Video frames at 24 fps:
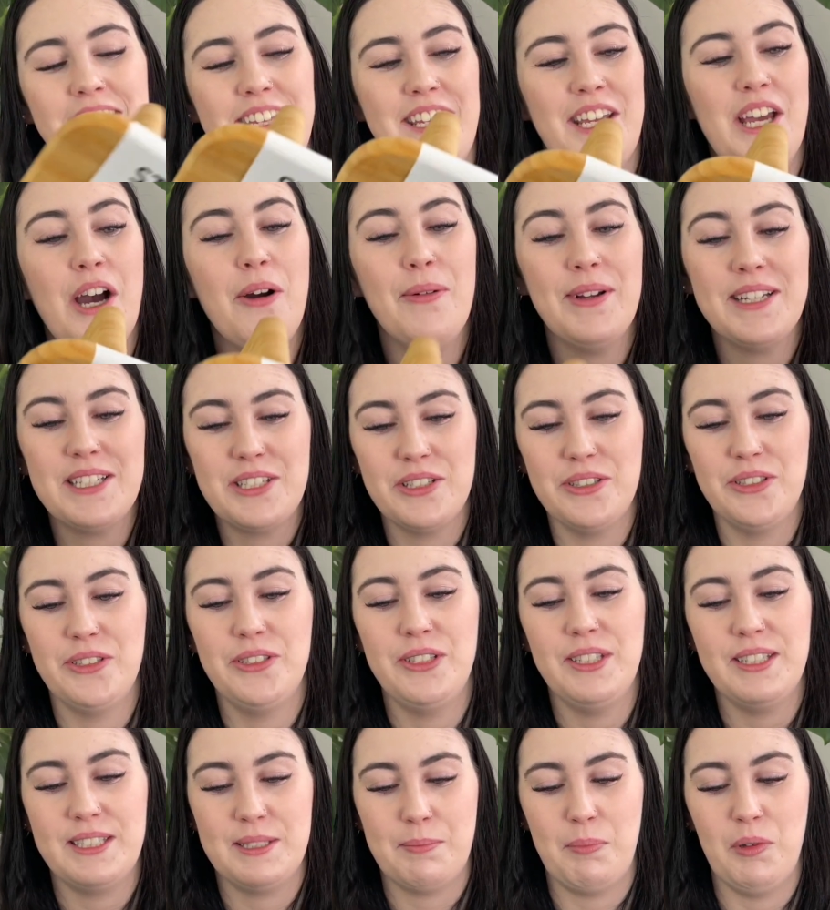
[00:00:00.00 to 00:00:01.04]
Going to
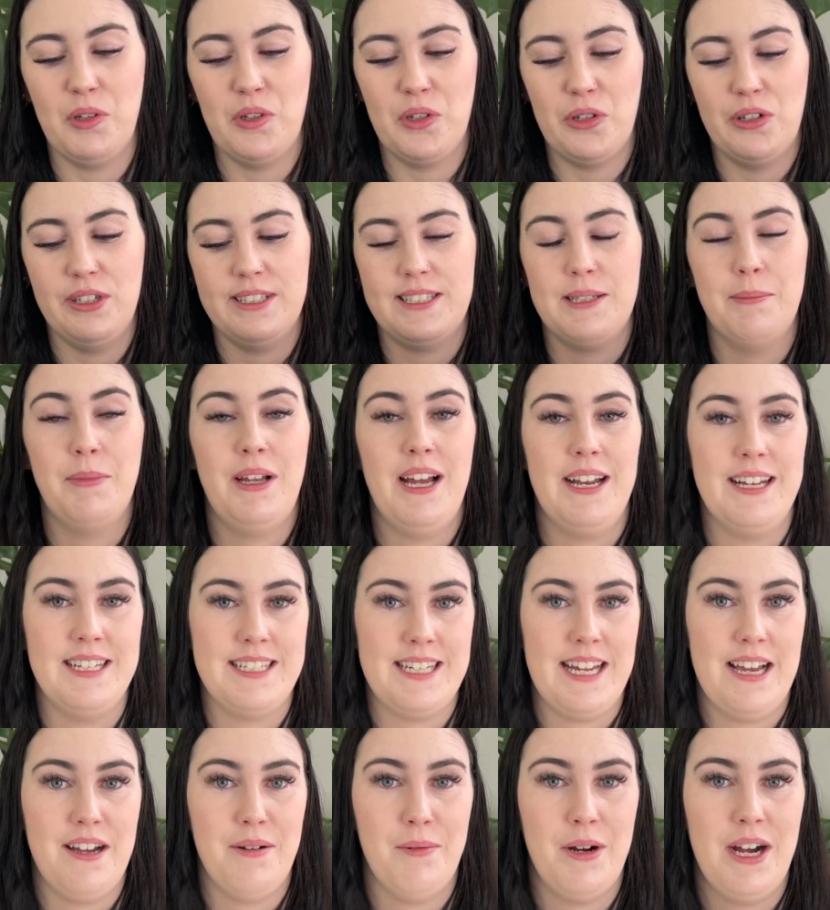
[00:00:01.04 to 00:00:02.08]
explore some kind of
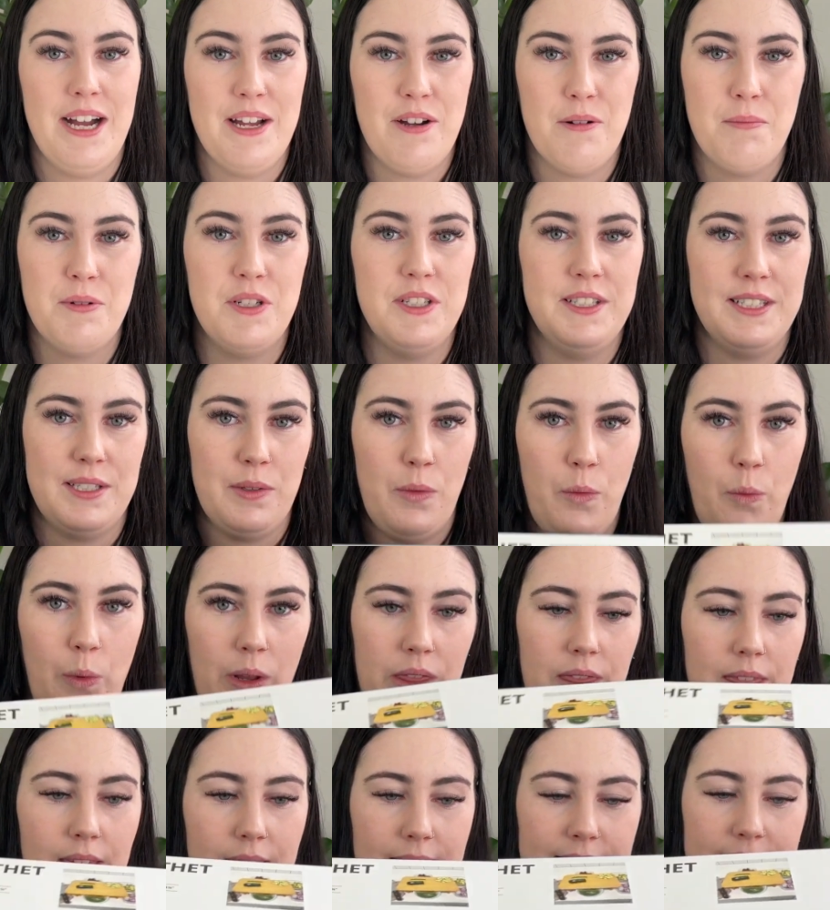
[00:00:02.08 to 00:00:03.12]
DIY options with
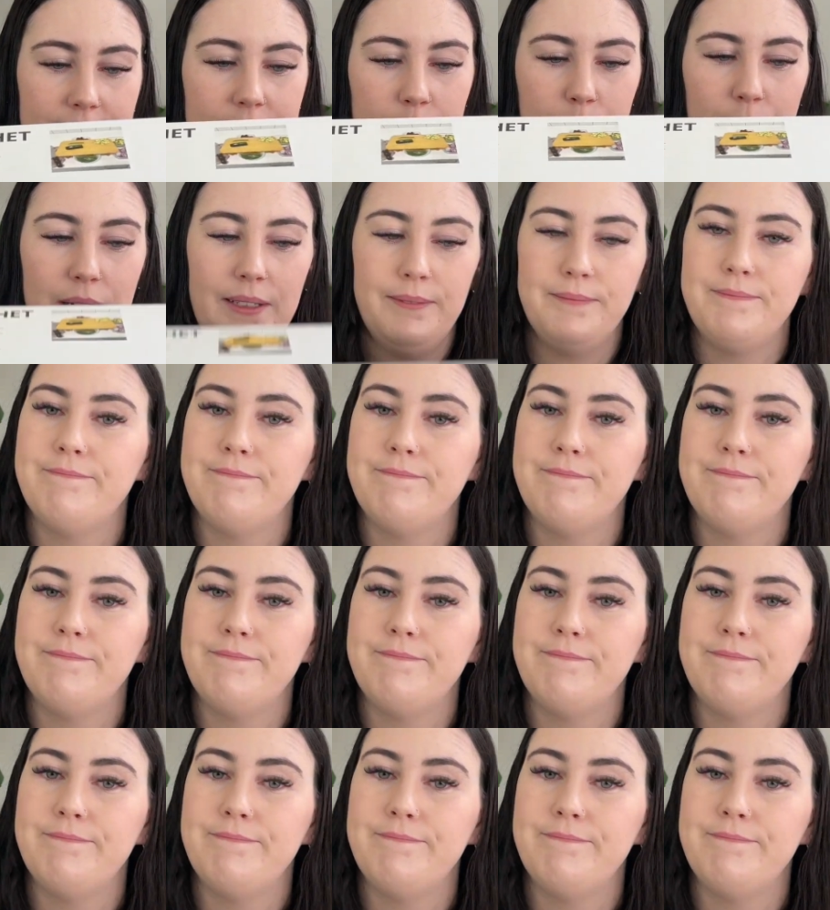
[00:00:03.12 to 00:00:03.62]
this one.